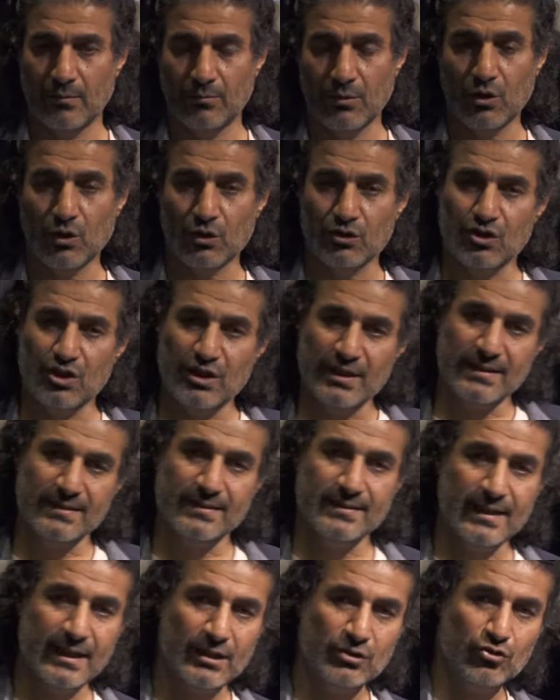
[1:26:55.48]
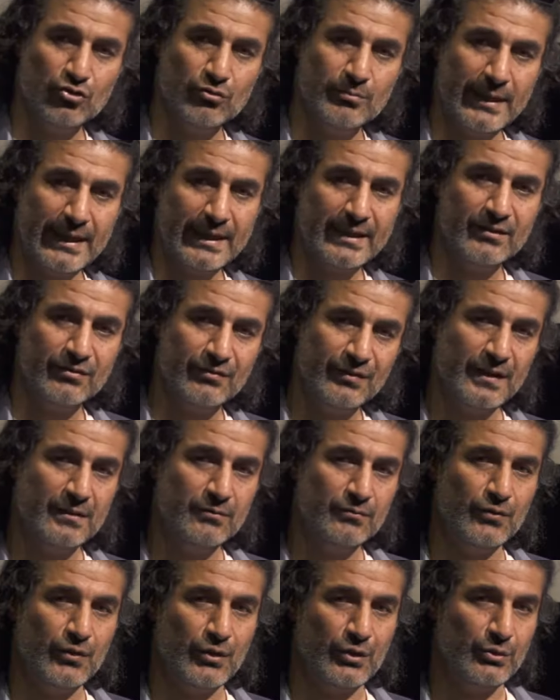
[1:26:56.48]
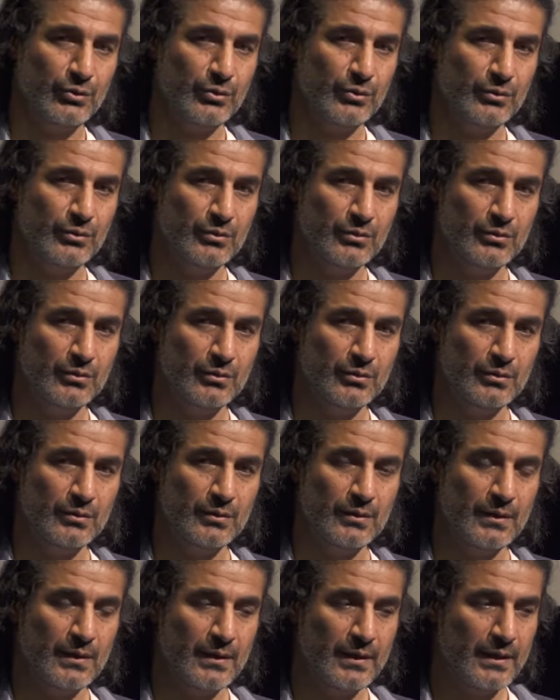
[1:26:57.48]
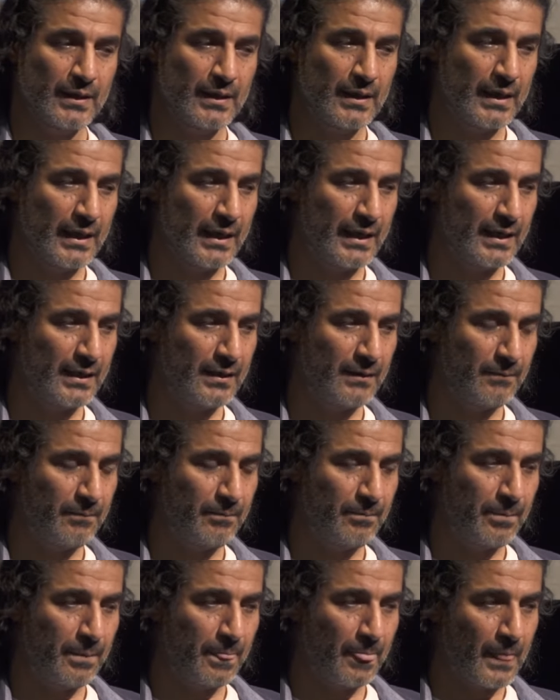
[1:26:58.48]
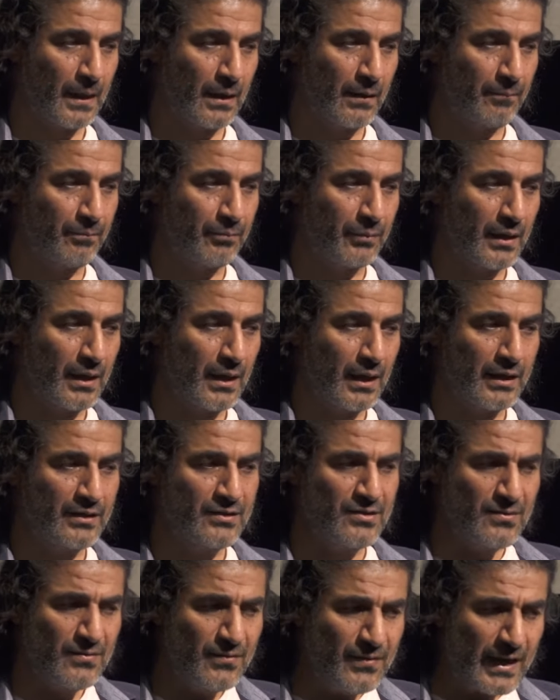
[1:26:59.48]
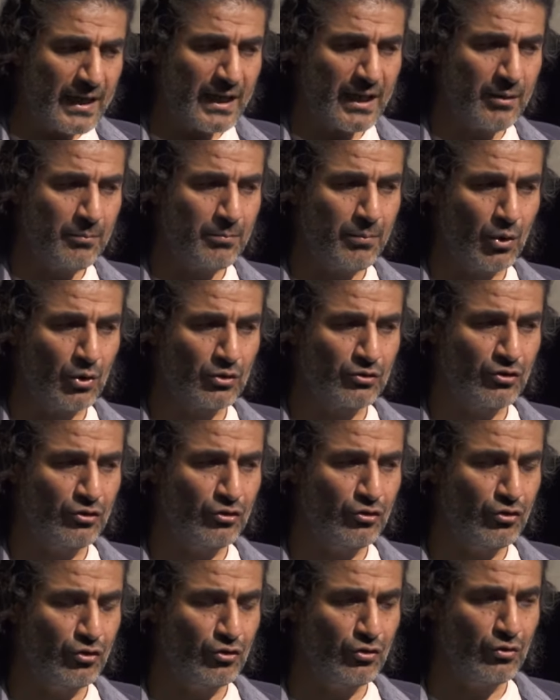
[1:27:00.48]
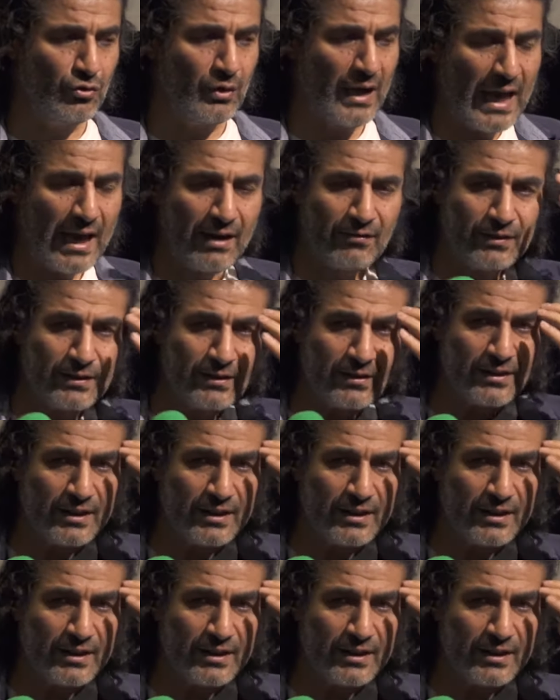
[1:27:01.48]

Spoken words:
because she's there to make the film for you, and it's very important to have it